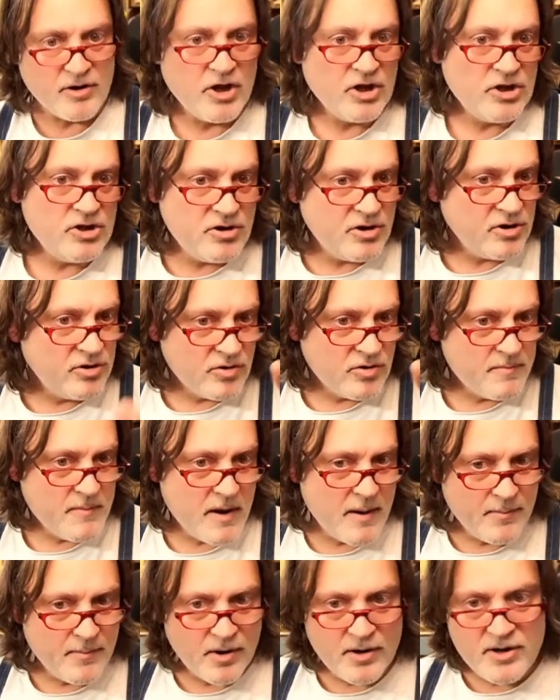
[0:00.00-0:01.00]
You can do a
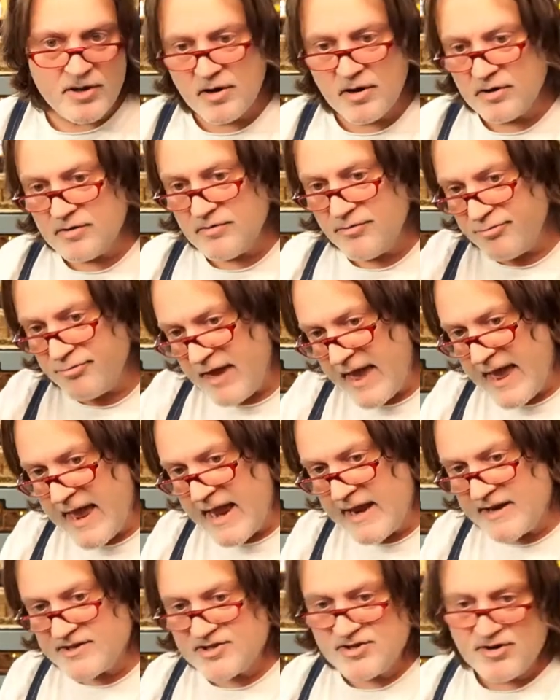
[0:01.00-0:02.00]
member, you can do
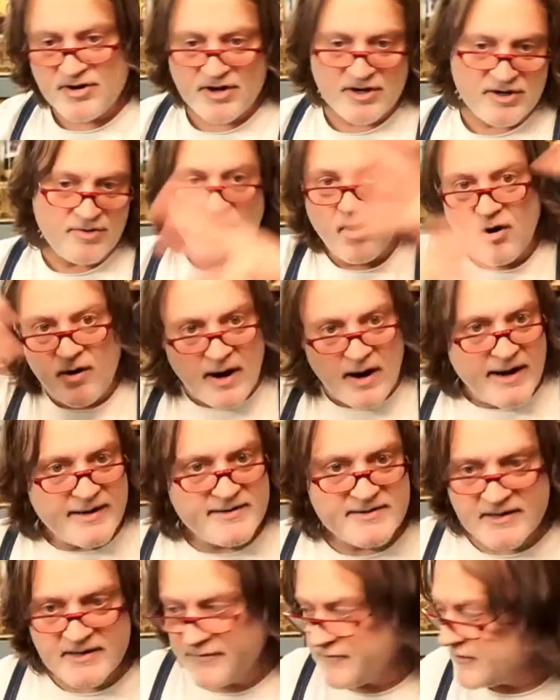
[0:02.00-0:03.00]
thanks, you can do all kinds
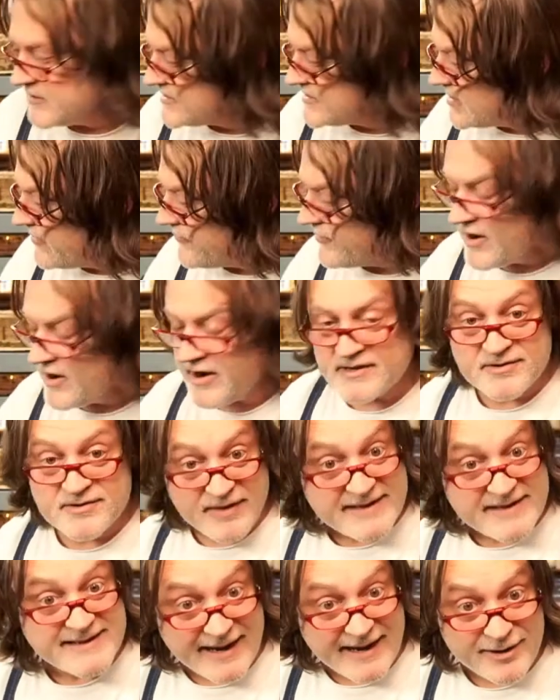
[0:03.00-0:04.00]
of different stuff on it. So
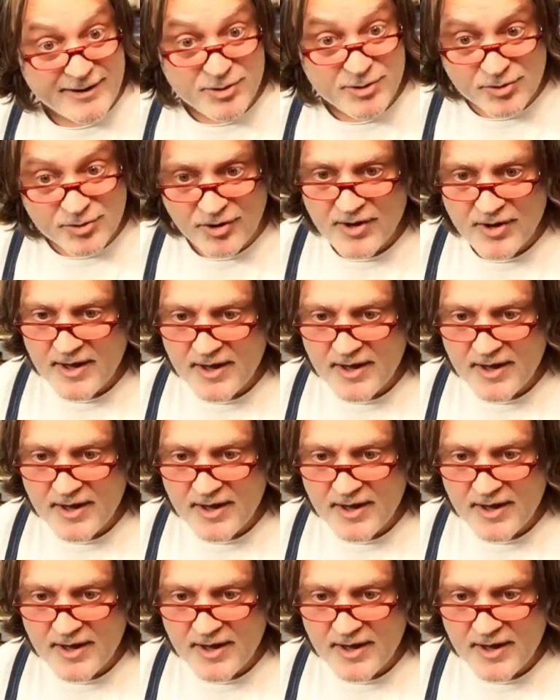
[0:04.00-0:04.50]
that's kind of cool.